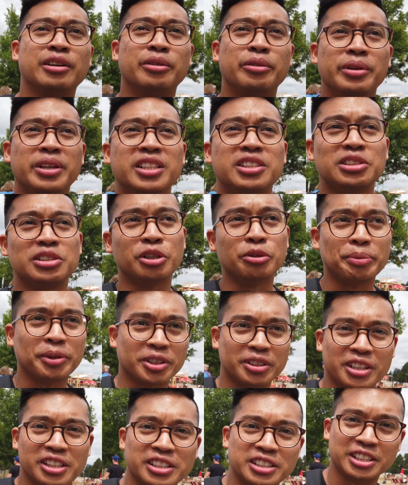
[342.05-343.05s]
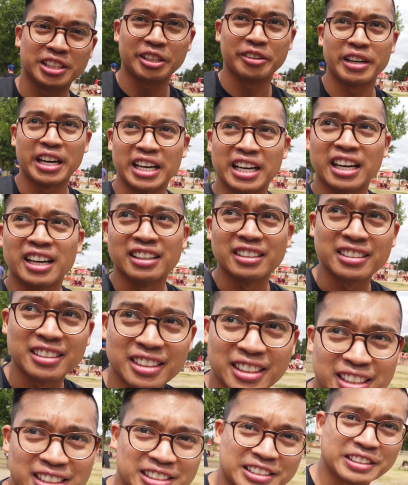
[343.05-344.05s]
We super thirsty right now,
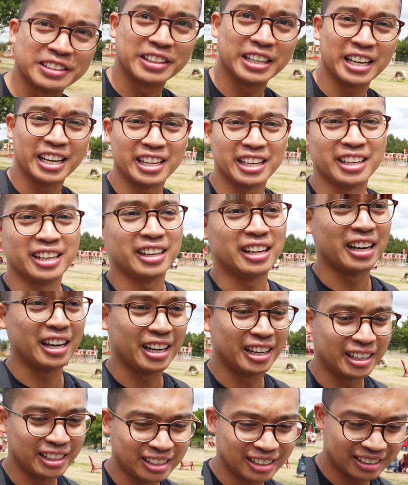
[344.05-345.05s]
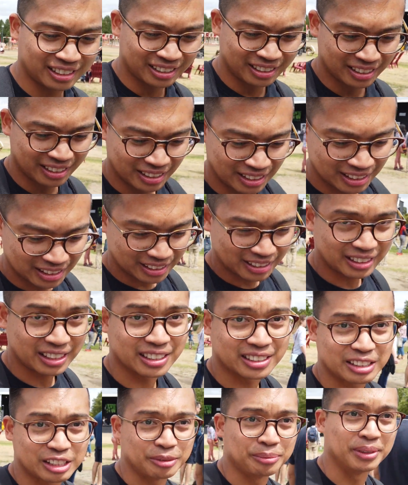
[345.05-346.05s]
so let's go ahead and
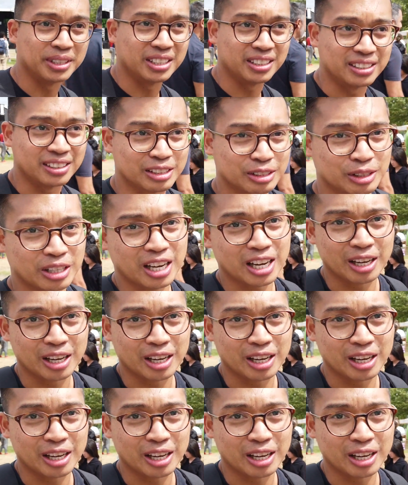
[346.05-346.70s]
get some of these